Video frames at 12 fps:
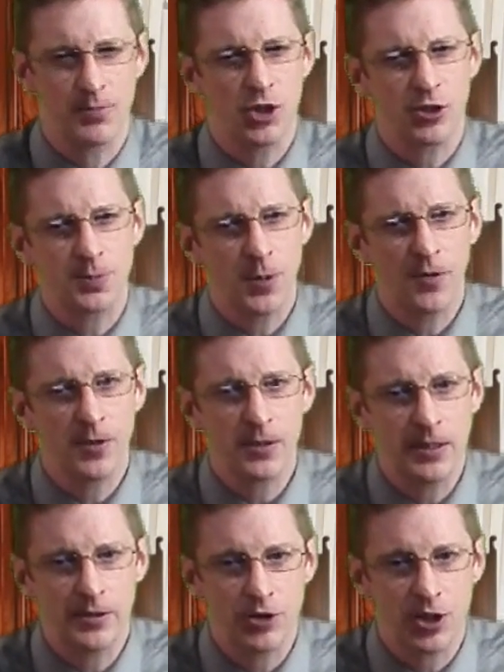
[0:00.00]
I'm sure it's
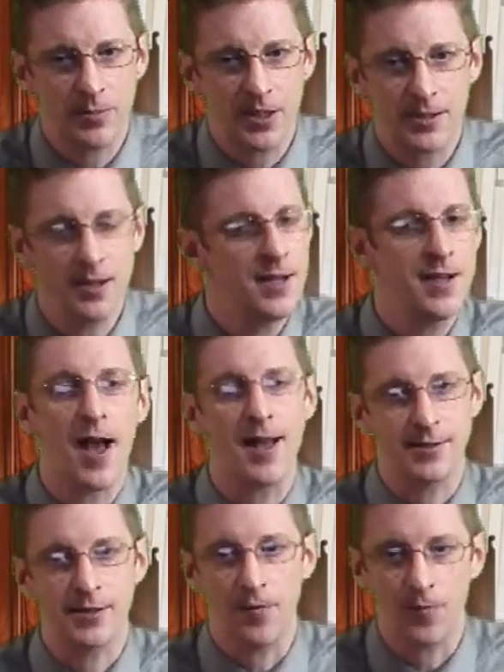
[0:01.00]
perfectly legitimate
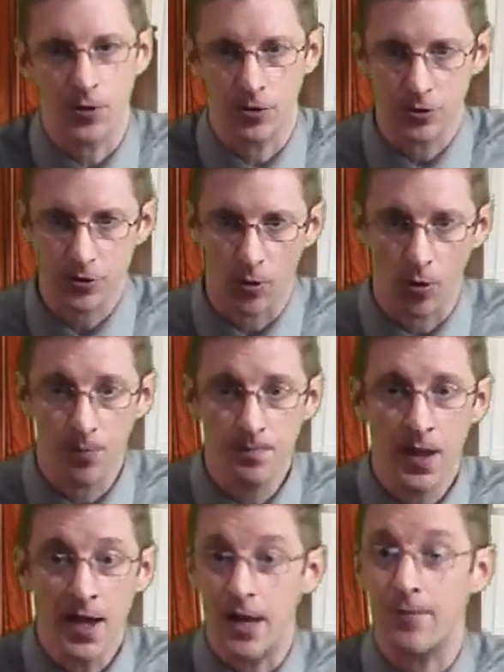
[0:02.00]
and safe for your soul,
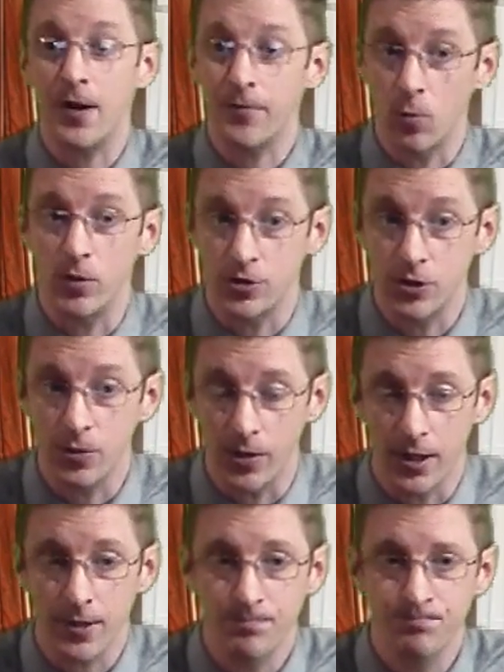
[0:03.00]
if everyone's
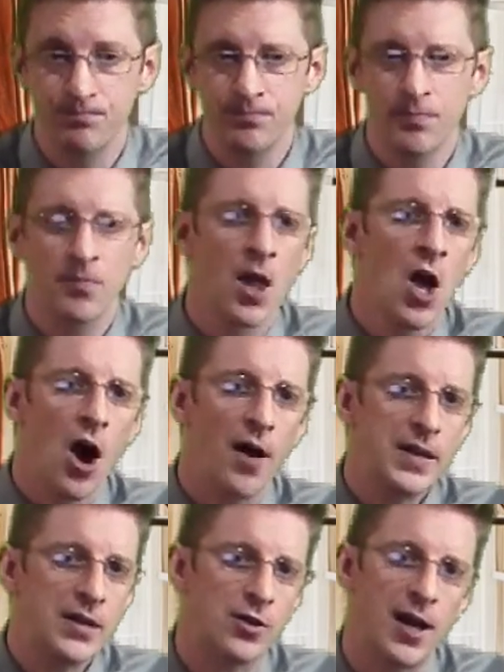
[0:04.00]
doing it.
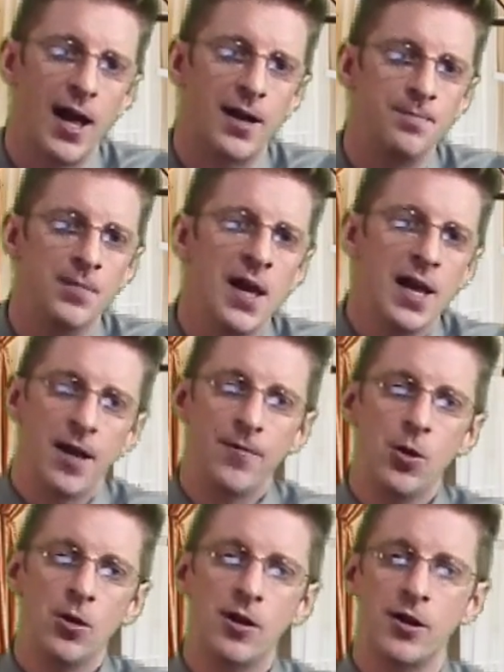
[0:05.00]
On the other hand,
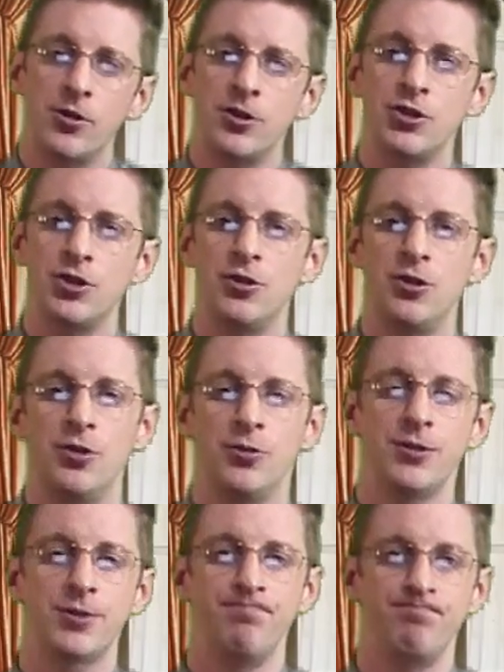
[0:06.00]
if you're a Christian
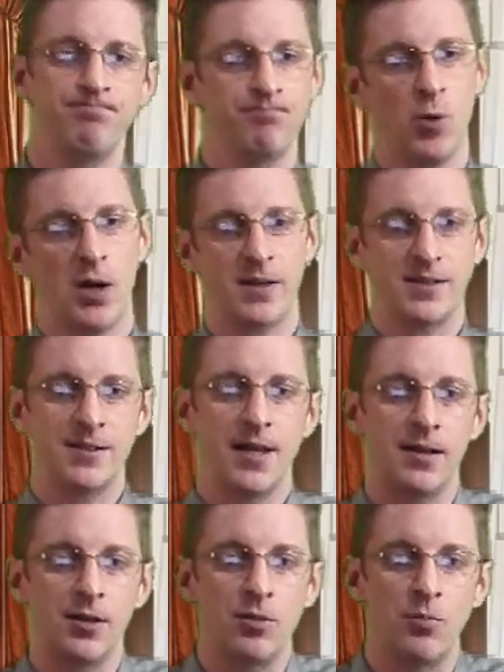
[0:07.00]
who's, well, let's
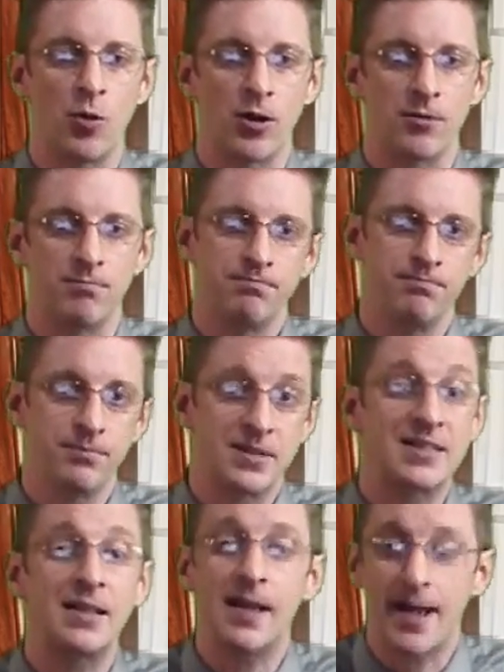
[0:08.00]
say a little more
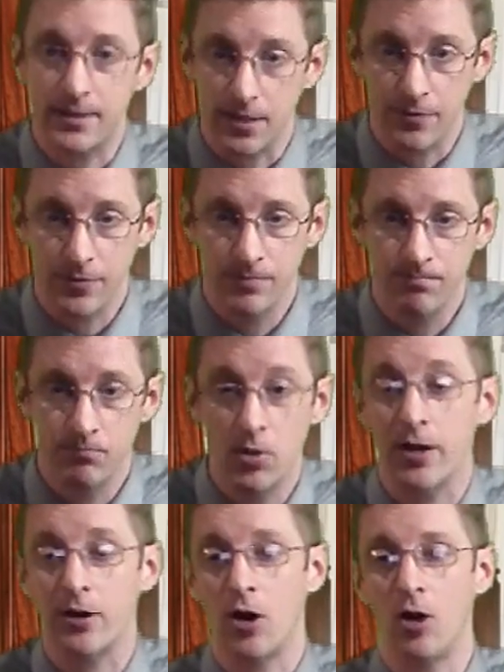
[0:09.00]
selective,
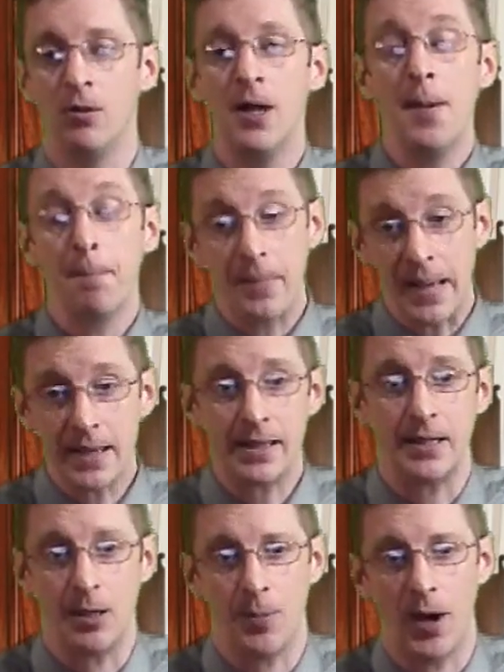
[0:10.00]
not at all,
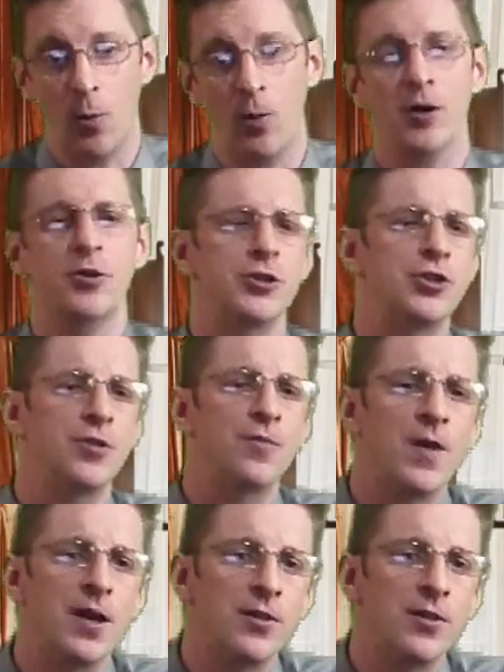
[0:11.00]
picky about what Christian